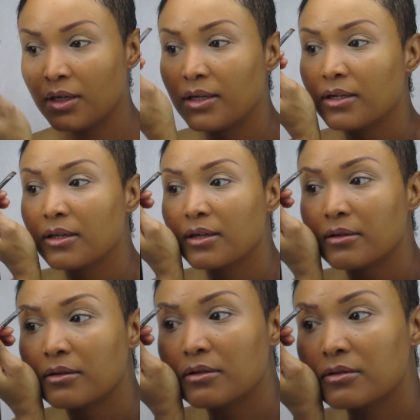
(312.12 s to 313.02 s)
And
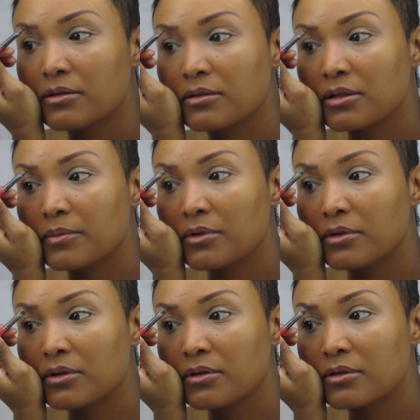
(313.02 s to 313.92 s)
again, this is something
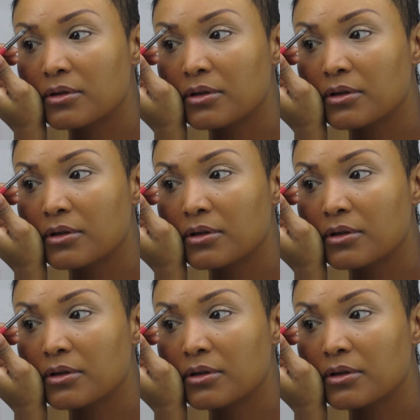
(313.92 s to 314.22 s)
that's,